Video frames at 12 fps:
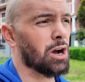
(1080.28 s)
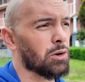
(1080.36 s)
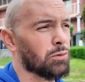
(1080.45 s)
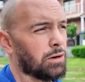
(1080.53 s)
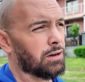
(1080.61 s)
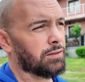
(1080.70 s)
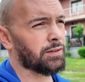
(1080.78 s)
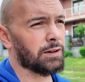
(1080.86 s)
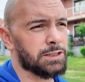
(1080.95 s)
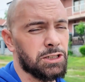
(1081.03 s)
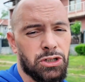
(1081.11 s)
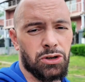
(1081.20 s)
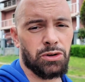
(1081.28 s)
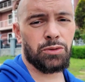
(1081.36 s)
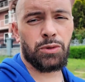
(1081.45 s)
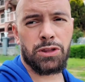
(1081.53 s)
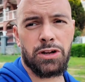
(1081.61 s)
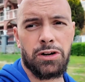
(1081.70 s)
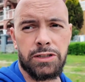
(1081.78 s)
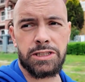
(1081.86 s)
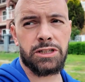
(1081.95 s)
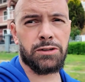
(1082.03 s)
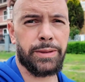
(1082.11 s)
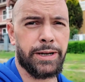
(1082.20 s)
got rough, as you know, with
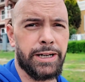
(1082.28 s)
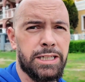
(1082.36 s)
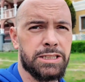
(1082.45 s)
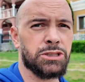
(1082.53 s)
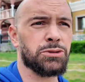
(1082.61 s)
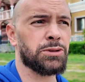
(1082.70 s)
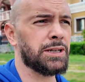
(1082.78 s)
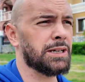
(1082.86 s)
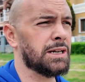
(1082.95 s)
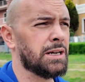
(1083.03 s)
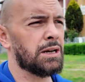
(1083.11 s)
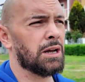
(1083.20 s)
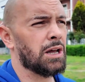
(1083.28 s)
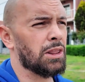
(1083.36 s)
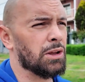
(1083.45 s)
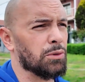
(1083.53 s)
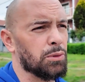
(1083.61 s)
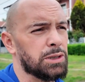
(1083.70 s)
Serbian history. There